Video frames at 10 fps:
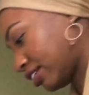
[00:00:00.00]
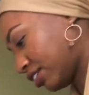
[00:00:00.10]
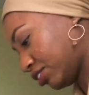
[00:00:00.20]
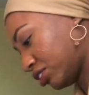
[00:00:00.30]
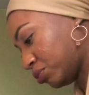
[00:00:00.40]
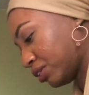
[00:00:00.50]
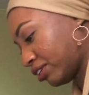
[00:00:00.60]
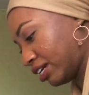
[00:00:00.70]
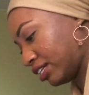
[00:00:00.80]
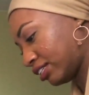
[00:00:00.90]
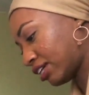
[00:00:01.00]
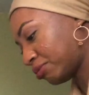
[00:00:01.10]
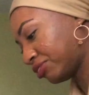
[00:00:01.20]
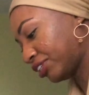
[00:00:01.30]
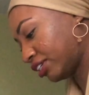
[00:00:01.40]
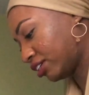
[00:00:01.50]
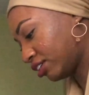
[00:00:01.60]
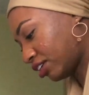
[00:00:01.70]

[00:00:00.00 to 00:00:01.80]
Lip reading: You could wear it any time of year.